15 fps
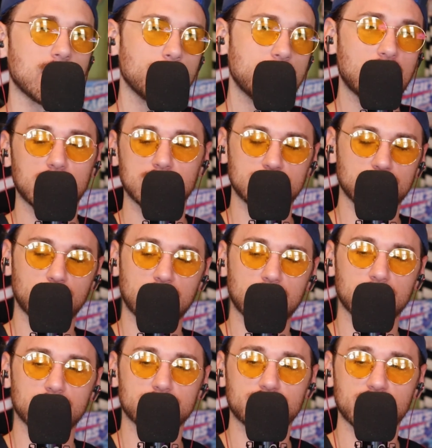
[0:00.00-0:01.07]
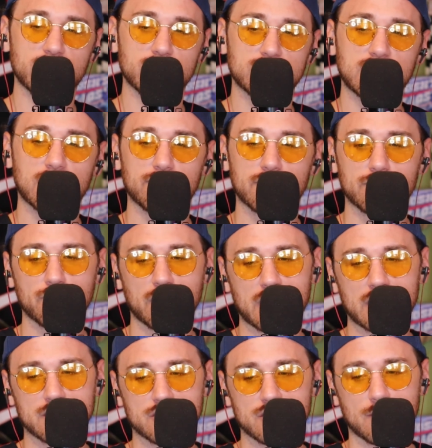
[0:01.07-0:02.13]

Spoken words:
me on Twitter, Jer7Reg.